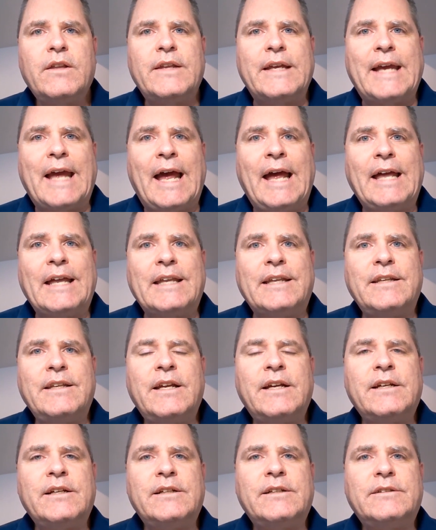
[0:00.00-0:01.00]
The
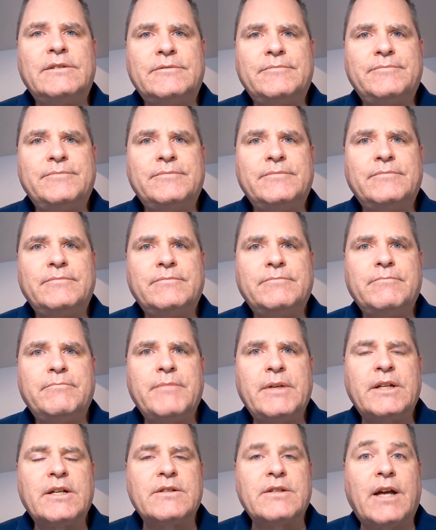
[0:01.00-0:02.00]
N,
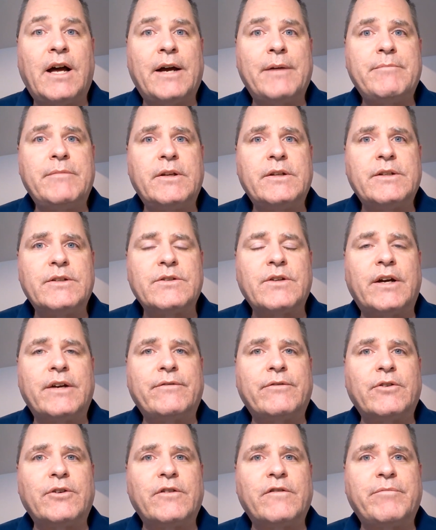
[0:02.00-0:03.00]
because I'm the
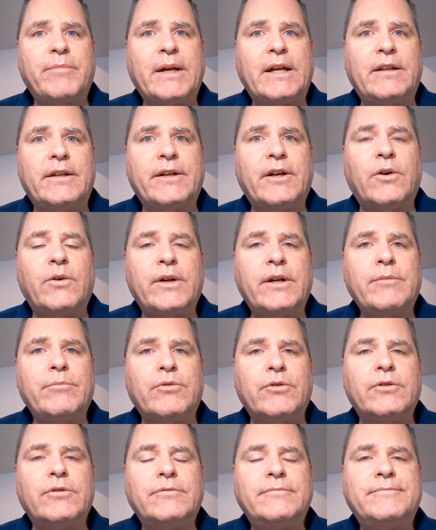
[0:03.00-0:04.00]
decipher of Paleo
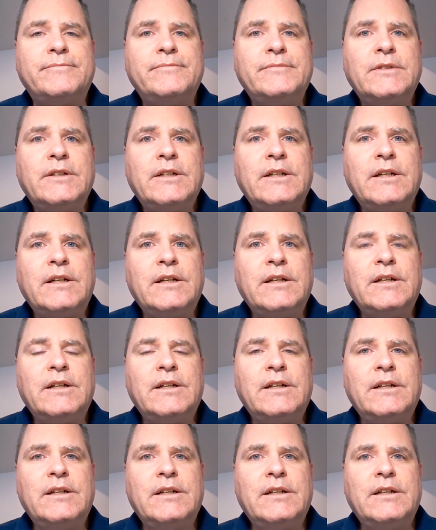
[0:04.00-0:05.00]
Hebrew,
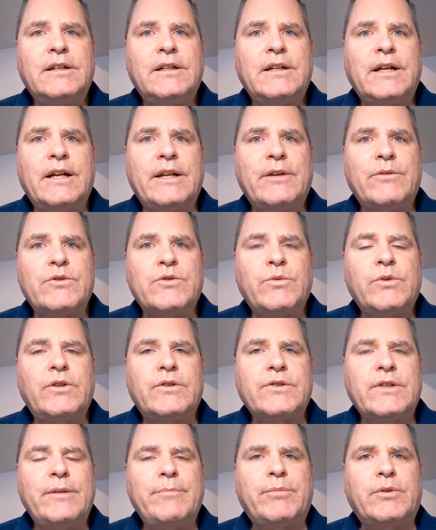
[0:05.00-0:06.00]
and it was
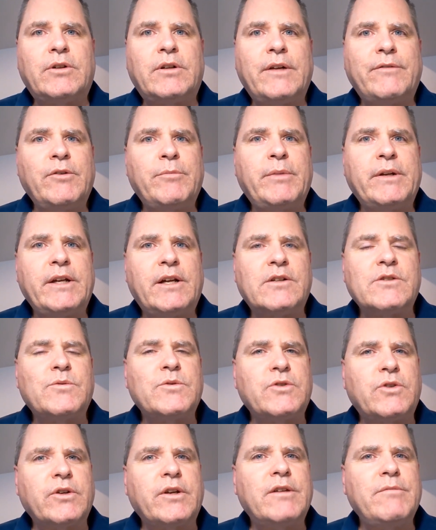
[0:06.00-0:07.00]
real simple, everybody else
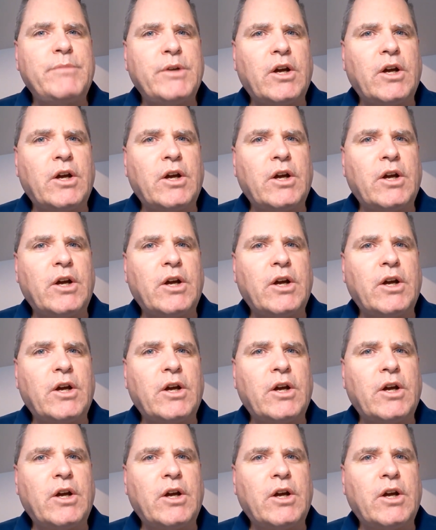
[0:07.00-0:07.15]
was looking